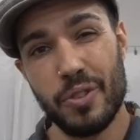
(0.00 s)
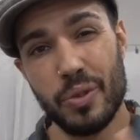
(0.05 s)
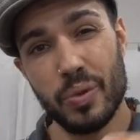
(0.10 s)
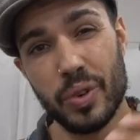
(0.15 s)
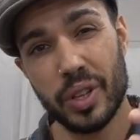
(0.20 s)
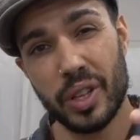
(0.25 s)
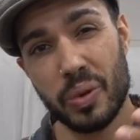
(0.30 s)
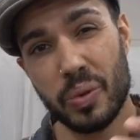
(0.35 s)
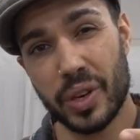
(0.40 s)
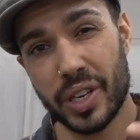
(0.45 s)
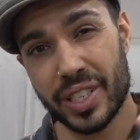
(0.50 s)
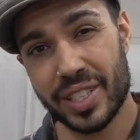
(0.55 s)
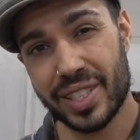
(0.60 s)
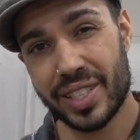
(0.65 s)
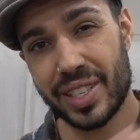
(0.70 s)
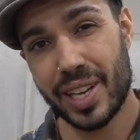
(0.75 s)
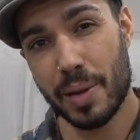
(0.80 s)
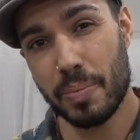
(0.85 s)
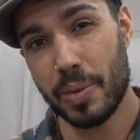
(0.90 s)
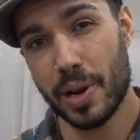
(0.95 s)
If you really
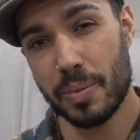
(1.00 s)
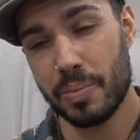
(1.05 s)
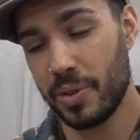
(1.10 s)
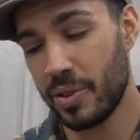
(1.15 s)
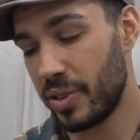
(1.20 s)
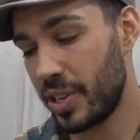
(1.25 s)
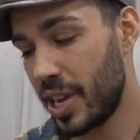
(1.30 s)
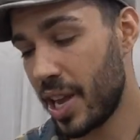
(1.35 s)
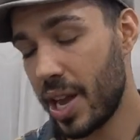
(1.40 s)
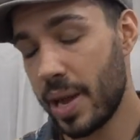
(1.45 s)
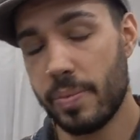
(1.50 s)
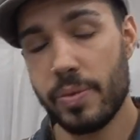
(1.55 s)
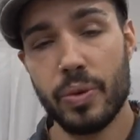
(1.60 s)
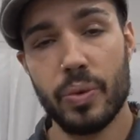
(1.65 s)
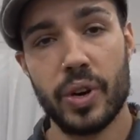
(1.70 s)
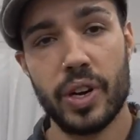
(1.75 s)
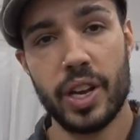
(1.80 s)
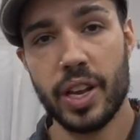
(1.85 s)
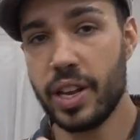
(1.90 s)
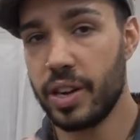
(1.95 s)
want to step up your
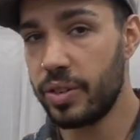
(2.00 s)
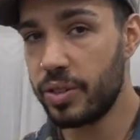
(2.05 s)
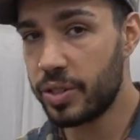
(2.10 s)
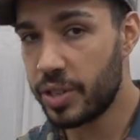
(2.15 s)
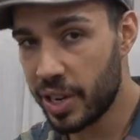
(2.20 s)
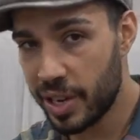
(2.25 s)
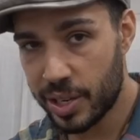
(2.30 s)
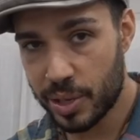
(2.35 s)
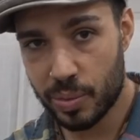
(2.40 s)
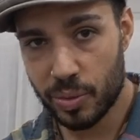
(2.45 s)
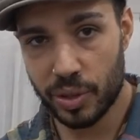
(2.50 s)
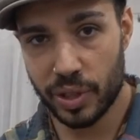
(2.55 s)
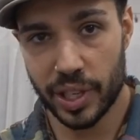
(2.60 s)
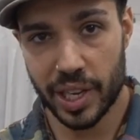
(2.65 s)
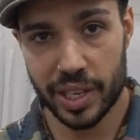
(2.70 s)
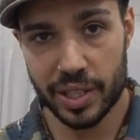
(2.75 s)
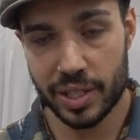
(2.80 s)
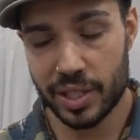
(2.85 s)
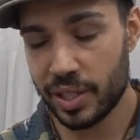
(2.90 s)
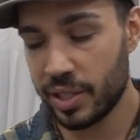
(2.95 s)
game, you want
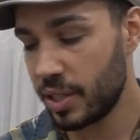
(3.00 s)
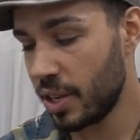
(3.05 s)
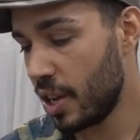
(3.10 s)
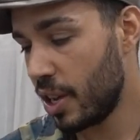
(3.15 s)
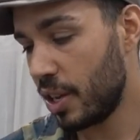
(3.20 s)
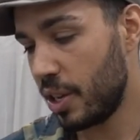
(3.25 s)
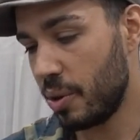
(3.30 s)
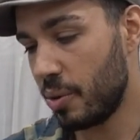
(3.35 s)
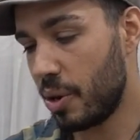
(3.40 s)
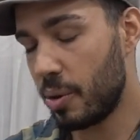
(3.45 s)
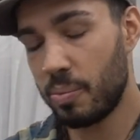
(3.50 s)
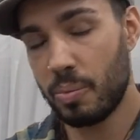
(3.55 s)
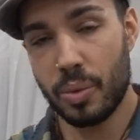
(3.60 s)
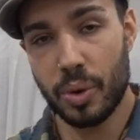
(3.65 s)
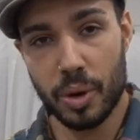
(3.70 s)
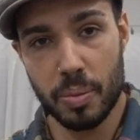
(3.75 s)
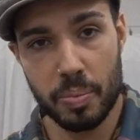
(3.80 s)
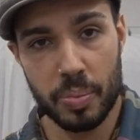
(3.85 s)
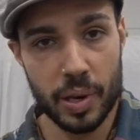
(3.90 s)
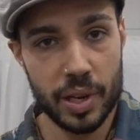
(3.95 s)
interchangeable lenses, you
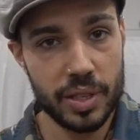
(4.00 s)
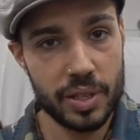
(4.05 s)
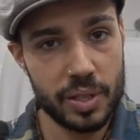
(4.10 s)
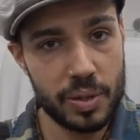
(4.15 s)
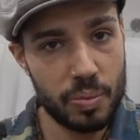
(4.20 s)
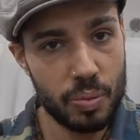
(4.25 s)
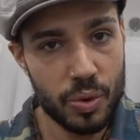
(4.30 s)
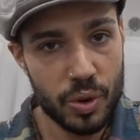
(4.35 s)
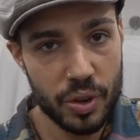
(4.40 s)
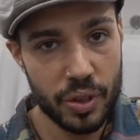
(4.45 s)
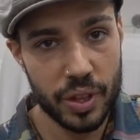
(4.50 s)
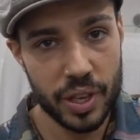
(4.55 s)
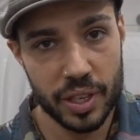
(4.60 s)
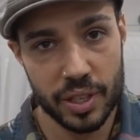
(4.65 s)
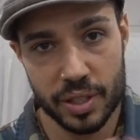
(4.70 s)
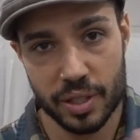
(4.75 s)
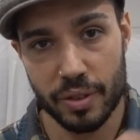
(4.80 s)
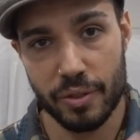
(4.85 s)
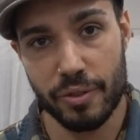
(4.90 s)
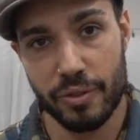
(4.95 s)
want more buttons,
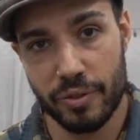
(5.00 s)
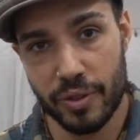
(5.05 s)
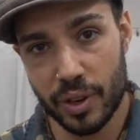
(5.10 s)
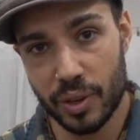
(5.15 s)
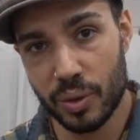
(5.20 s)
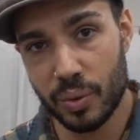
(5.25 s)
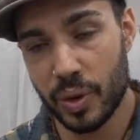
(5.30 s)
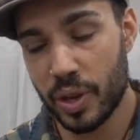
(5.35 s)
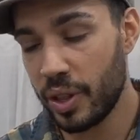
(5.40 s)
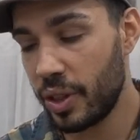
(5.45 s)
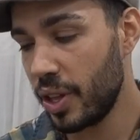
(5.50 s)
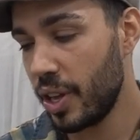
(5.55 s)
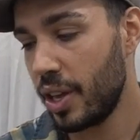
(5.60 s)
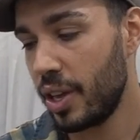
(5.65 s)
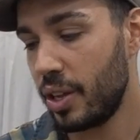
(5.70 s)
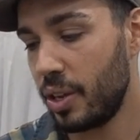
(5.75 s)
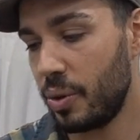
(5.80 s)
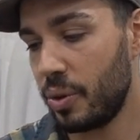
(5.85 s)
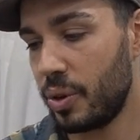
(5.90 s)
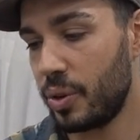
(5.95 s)
more things to fiddle
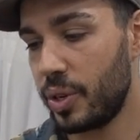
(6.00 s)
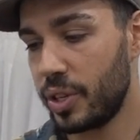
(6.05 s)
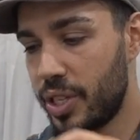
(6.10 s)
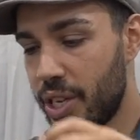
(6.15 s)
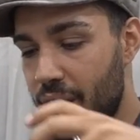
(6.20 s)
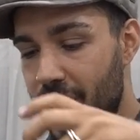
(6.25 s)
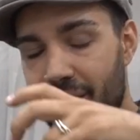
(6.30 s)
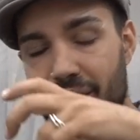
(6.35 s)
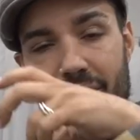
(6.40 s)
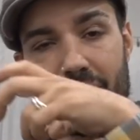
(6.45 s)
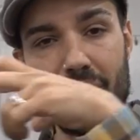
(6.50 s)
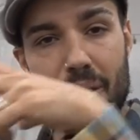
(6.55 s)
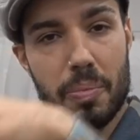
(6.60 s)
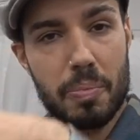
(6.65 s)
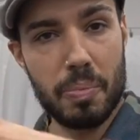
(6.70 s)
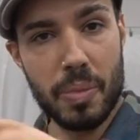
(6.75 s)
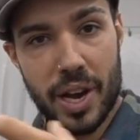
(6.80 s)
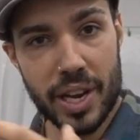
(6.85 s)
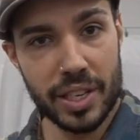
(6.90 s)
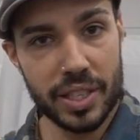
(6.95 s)
with, you want to
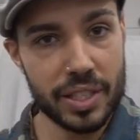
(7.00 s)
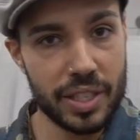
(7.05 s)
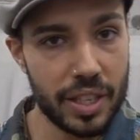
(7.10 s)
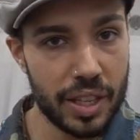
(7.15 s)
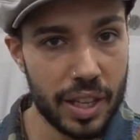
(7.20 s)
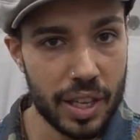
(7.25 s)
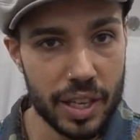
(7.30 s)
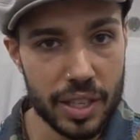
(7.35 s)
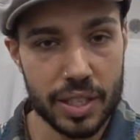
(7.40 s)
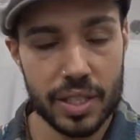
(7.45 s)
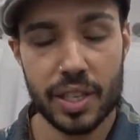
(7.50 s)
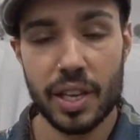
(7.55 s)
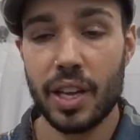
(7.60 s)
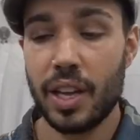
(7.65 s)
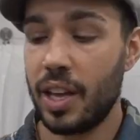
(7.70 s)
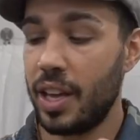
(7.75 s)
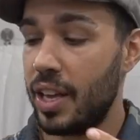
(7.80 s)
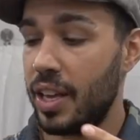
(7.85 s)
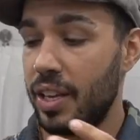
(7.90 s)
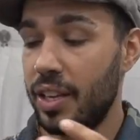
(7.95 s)
attach like mics to
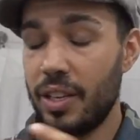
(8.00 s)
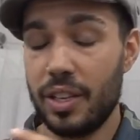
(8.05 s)
this,